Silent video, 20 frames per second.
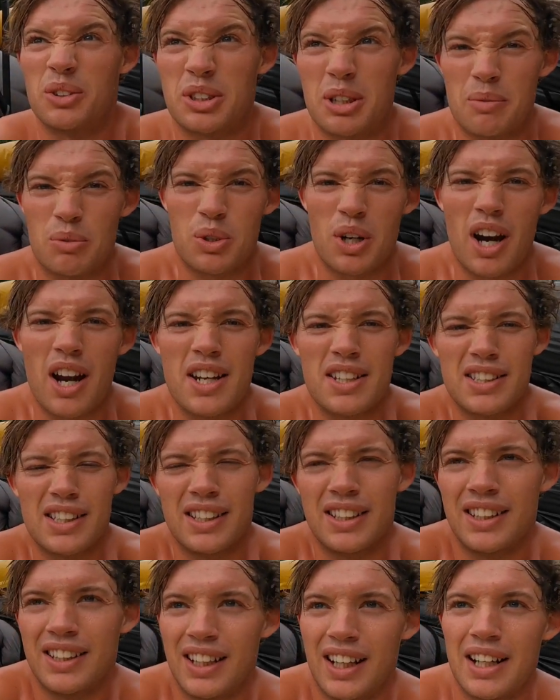something
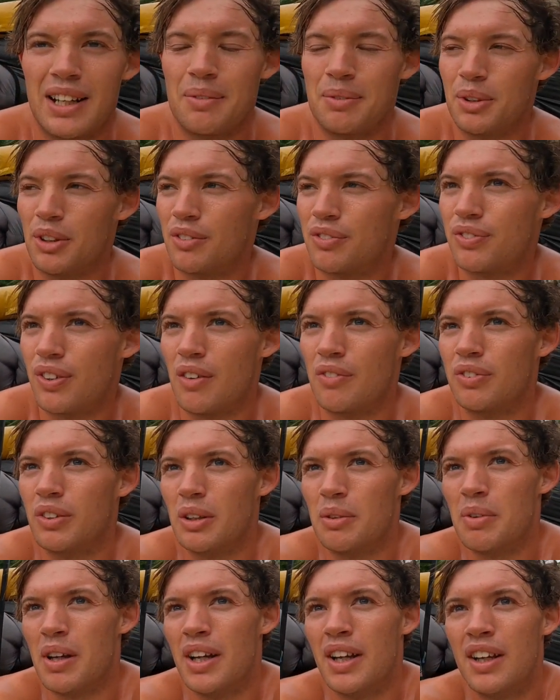crazy. And I ended up doing front
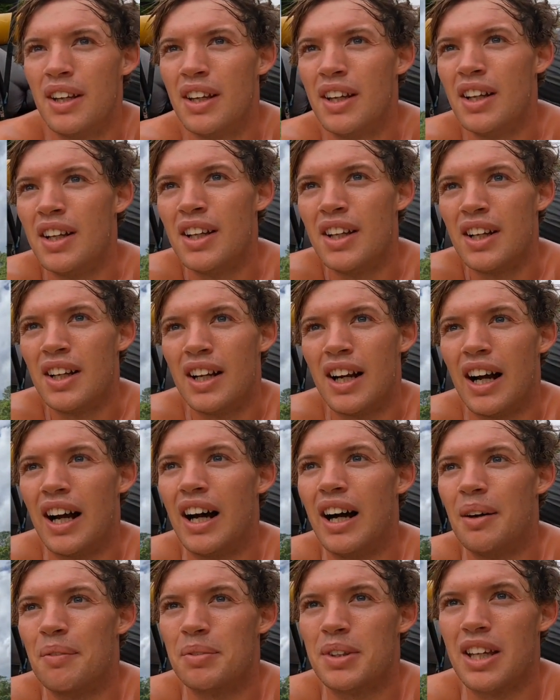flip,
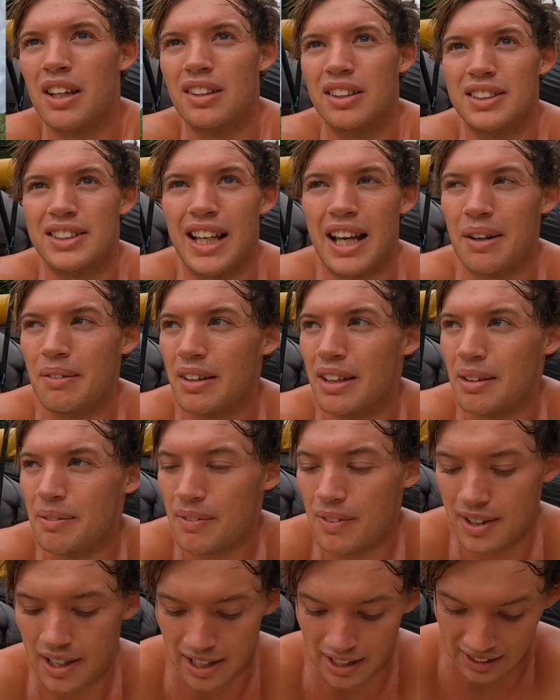kickless late
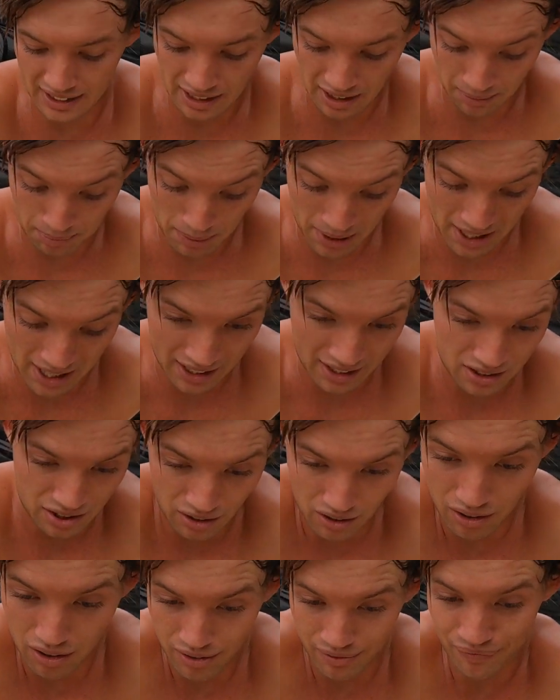whip. And I did it big
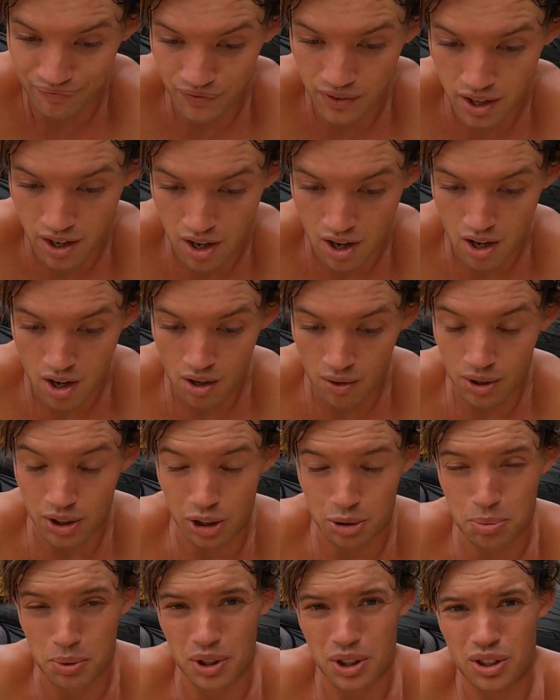too,
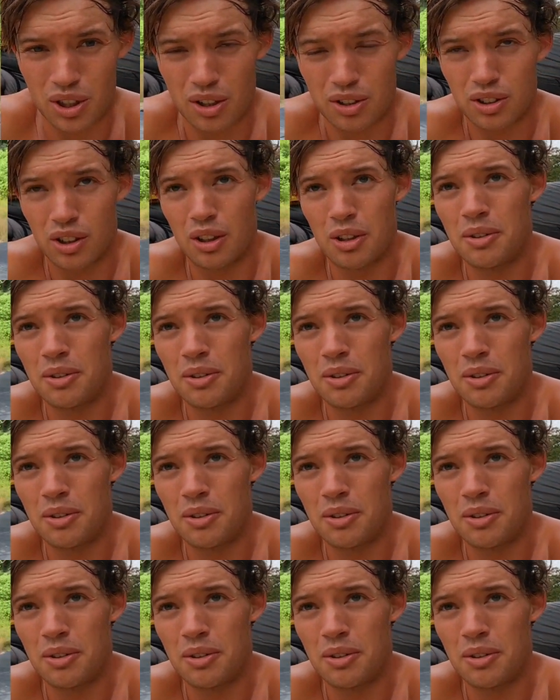which I was pretty stoked